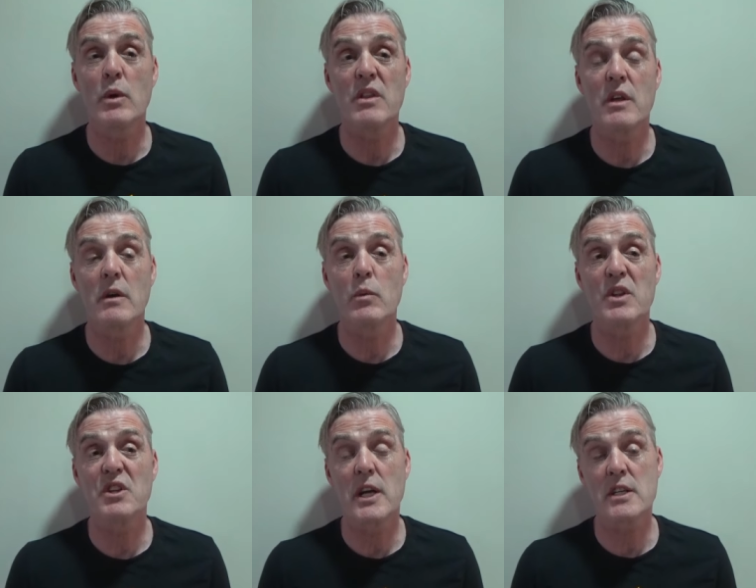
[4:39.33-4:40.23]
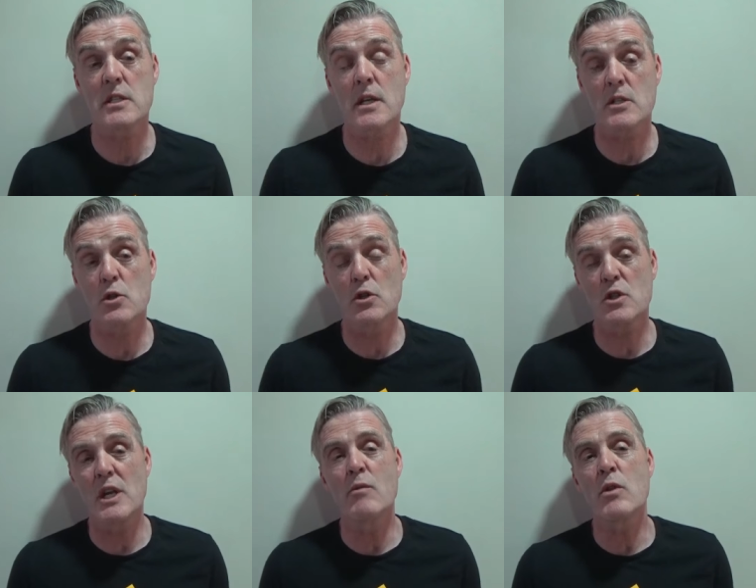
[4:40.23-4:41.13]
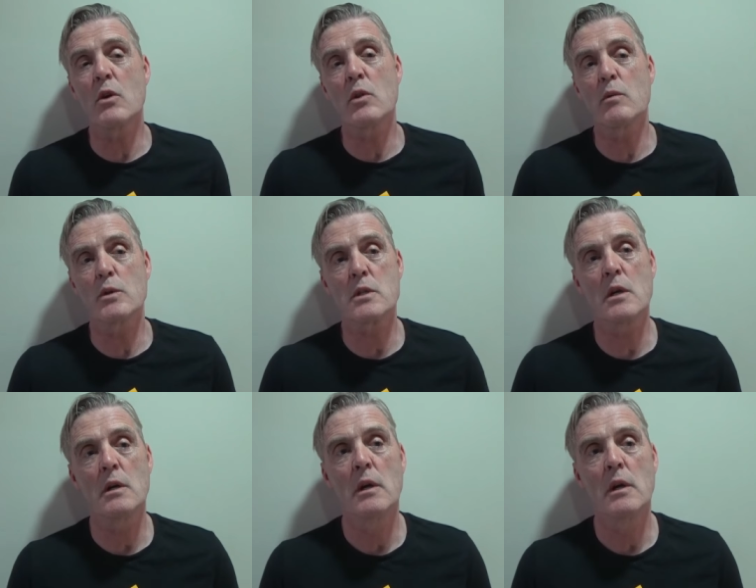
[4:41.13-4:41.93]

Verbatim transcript: with the, with the task as such even though there was a